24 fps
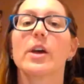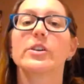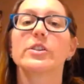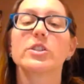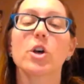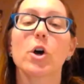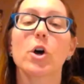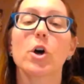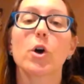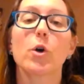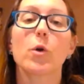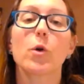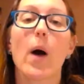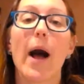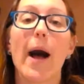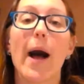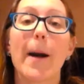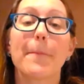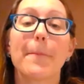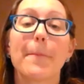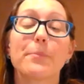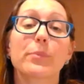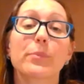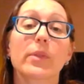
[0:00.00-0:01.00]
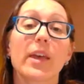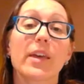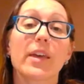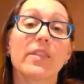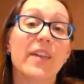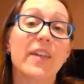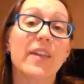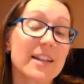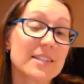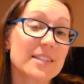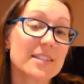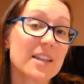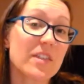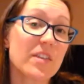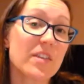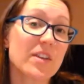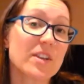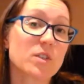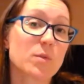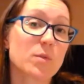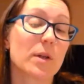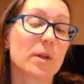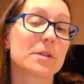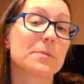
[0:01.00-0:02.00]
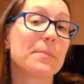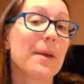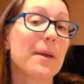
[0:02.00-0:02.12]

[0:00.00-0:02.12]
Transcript: So that's the thing as well.